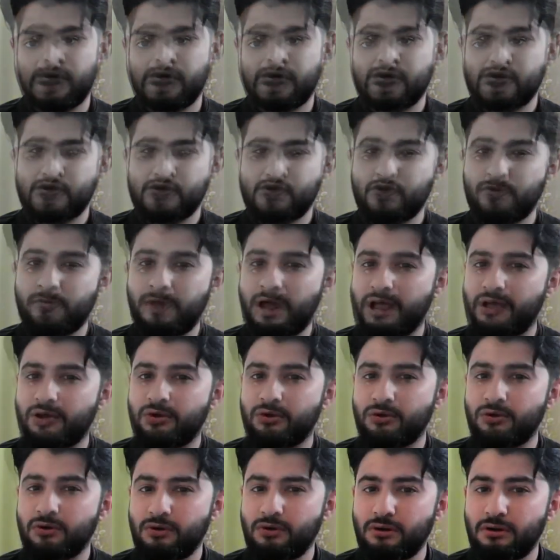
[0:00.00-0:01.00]
So
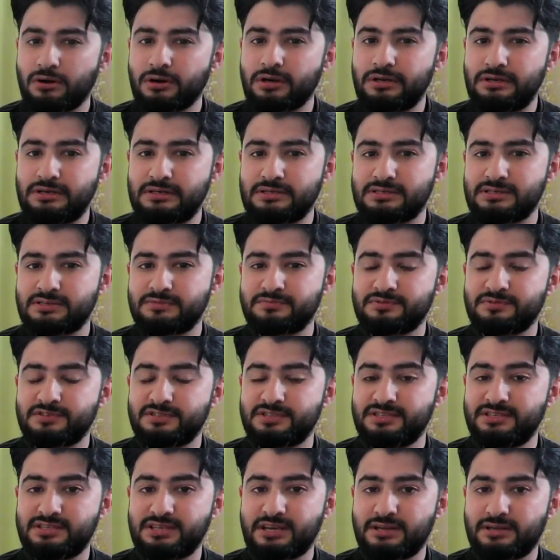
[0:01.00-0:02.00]
microorganisms,
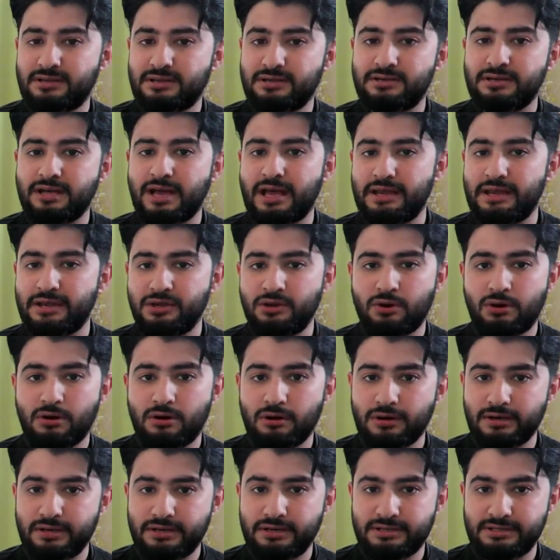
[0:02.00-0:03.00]
these are the tiny
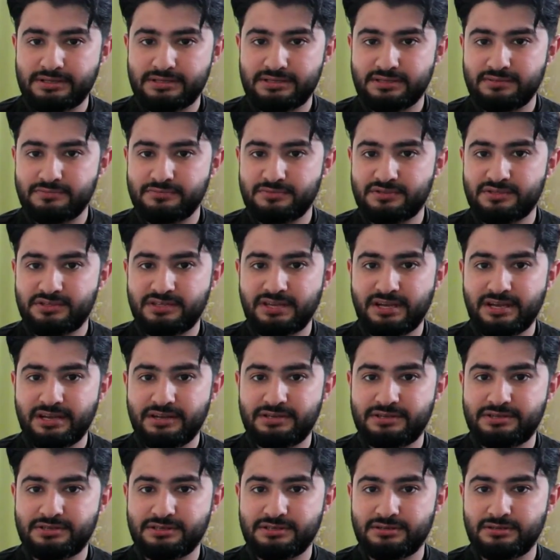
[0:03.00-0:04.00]
organisms
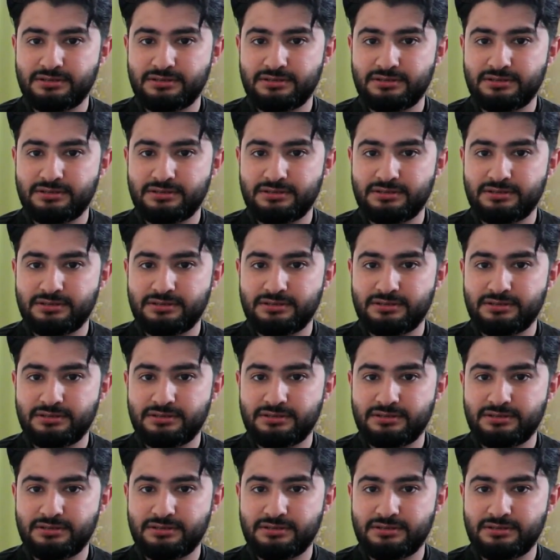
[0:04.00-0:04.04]
that